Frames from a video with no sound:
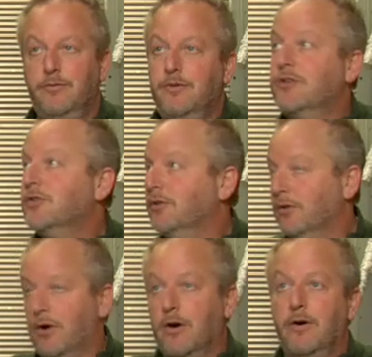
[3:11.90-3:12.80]

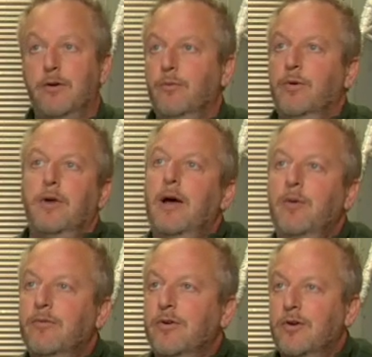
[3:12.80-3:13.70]
digital art,
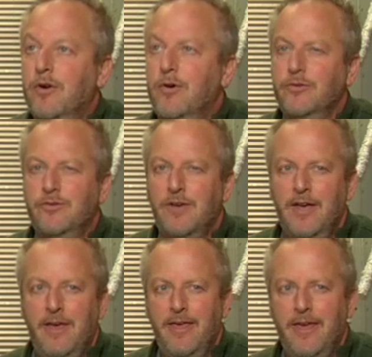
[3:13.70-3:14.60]
however it goes.
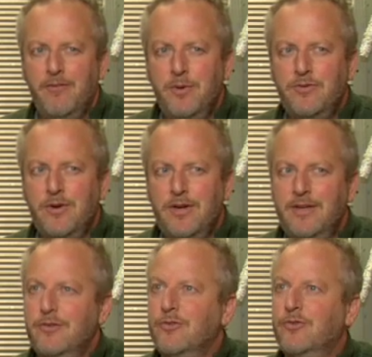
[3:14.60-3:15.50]
Everybody's trying to
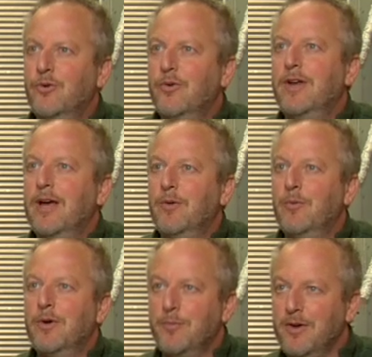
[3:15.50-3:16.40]
get their story out. We
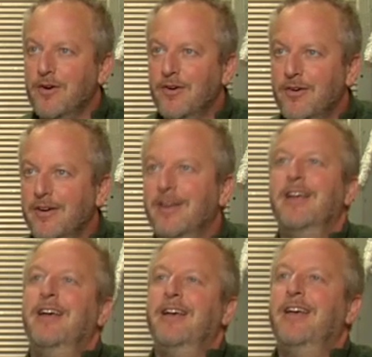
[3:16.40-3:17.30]
want to be heard,
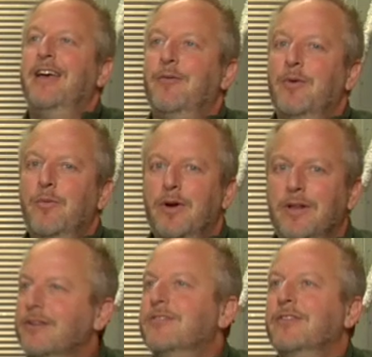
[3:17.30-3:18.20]
and we want to
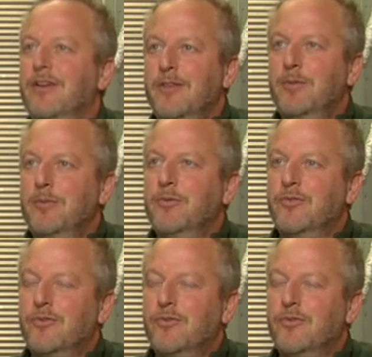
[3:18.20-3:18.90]
listen to other people's